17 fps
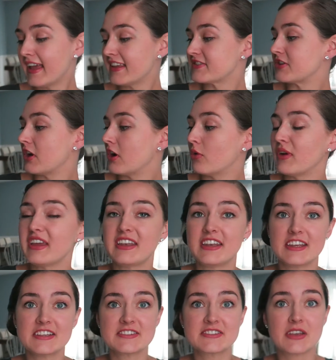So
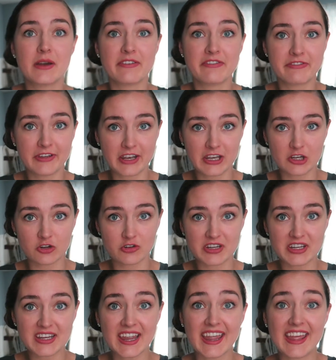it is
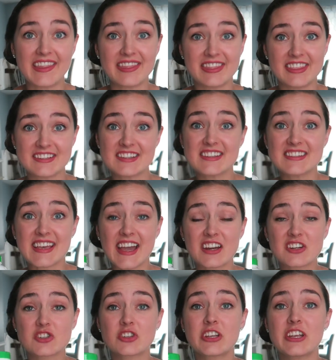fenugreek, and this is
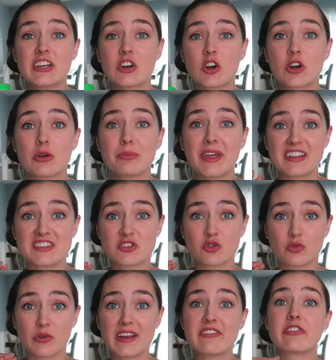actually an herb that's
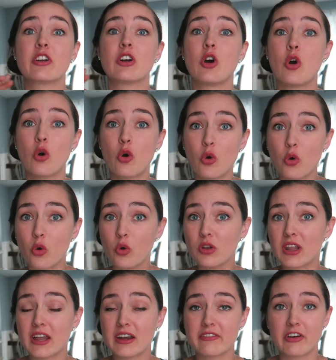great for a whole
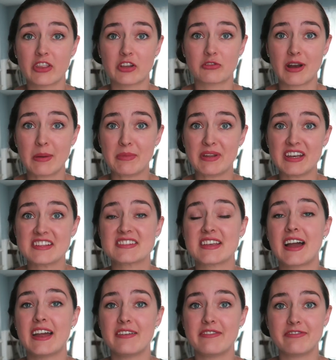lot of other remedies.
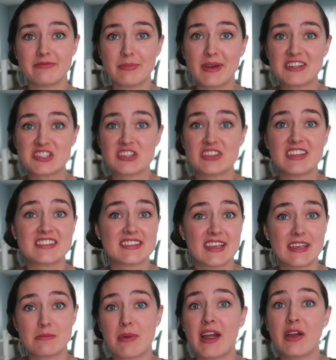I've mentioned this
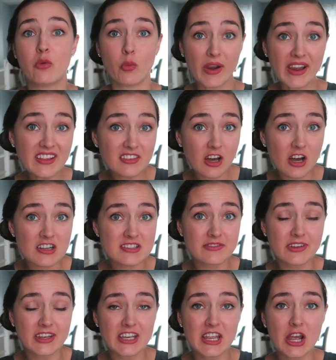in my weight loss
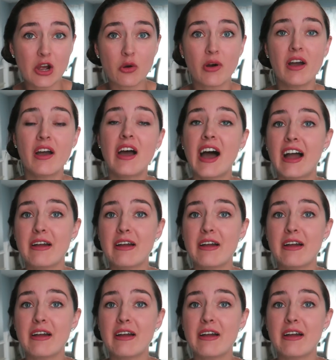video.